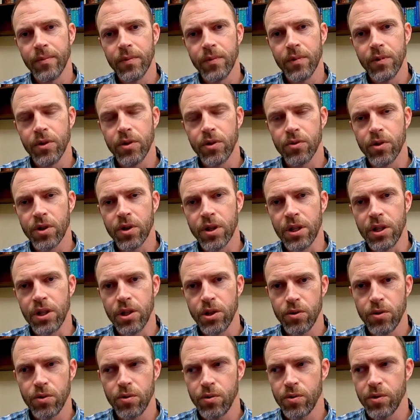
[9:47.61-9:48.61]
you can
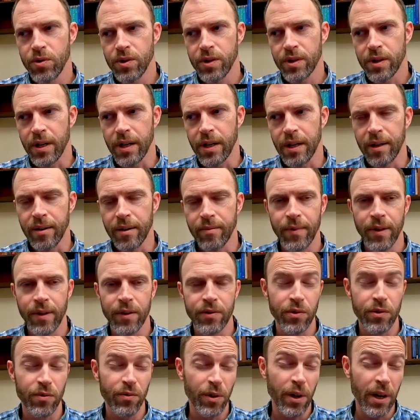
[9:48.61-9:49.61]
use,
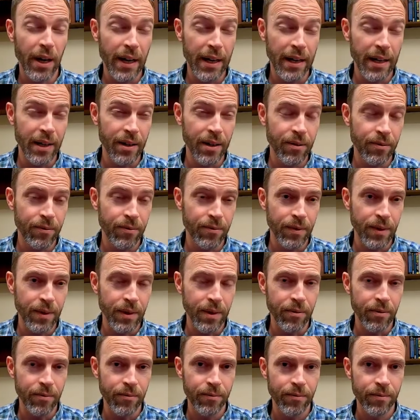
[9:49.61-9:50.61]
there's a variety
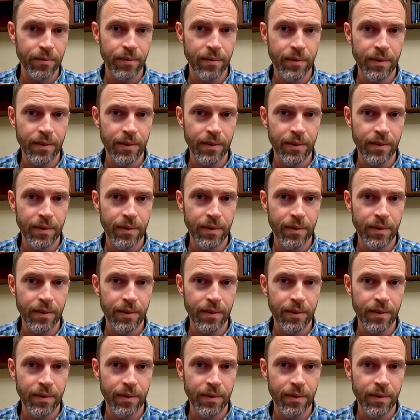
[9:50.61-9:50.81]
of